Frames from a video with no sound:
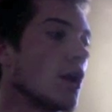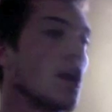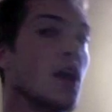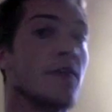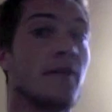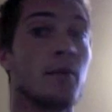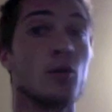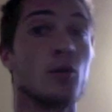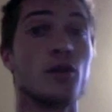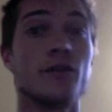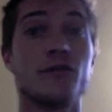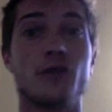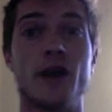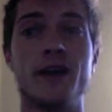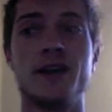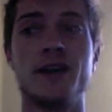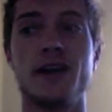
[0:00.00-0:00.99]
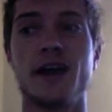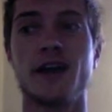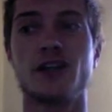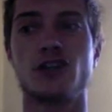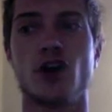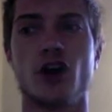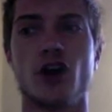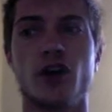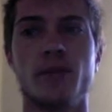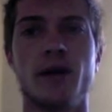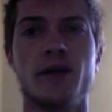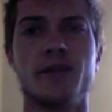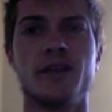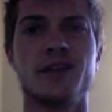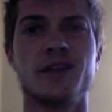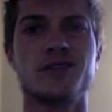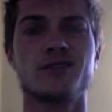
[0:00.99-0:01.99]
If I'm with a friend and I can talk about
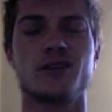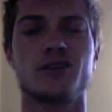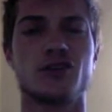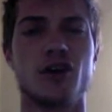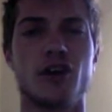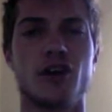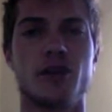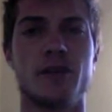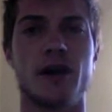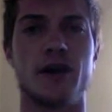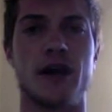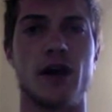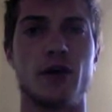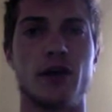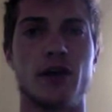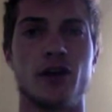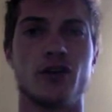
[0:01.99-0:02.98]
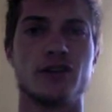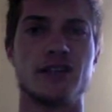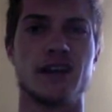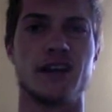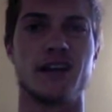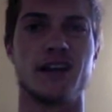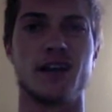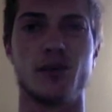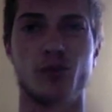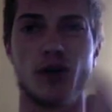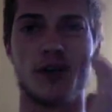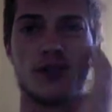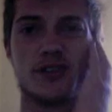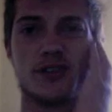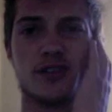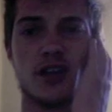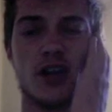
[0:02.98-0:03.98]
things, I'll talk about how irritating it
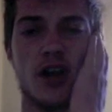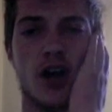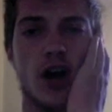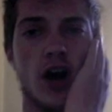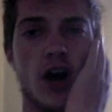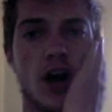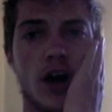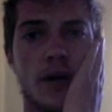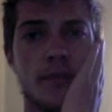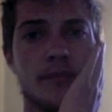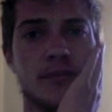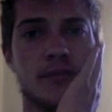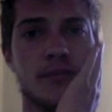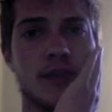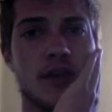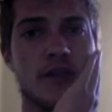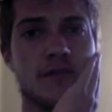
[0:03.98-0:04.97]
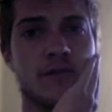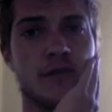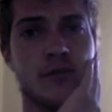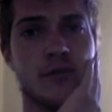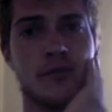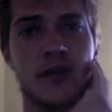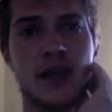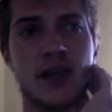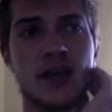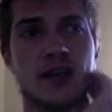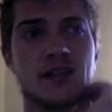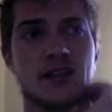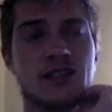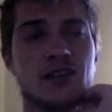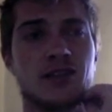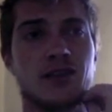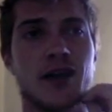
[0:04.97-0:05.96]
was for me
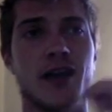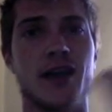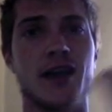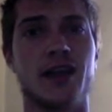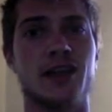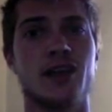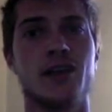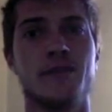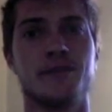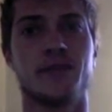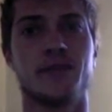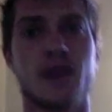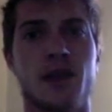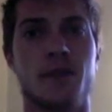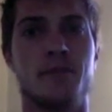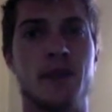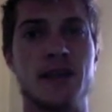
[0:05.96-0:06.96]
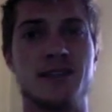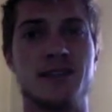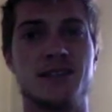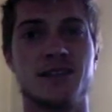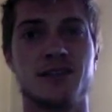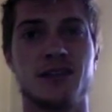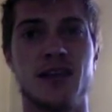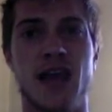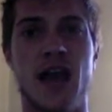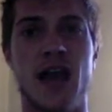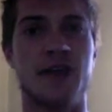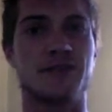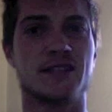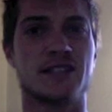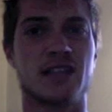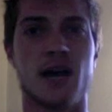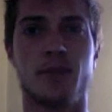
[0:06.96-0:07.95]
to like basically have to
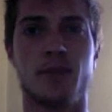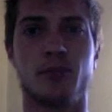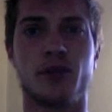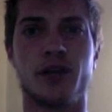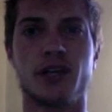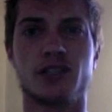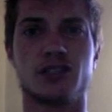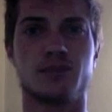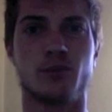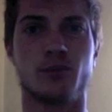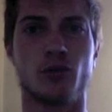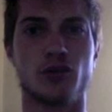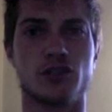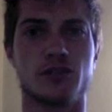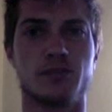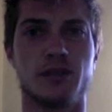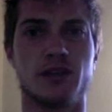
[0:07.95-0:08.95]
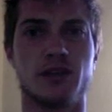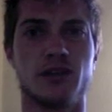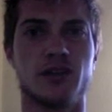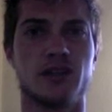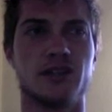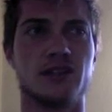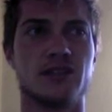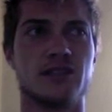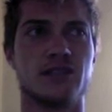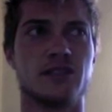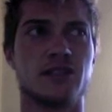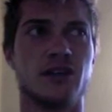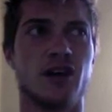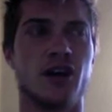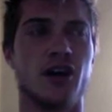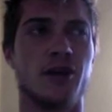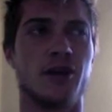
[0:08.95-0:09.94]
stop playing sports because
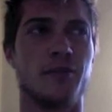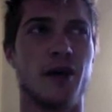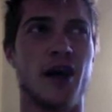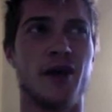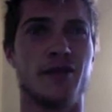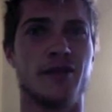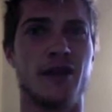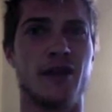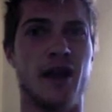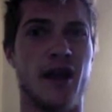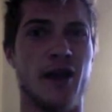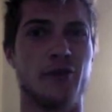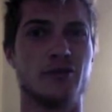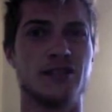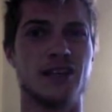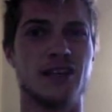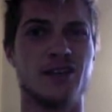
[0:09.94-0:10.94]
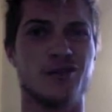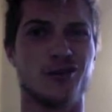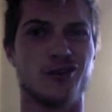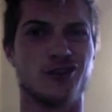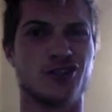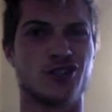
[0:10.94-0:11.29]
I was either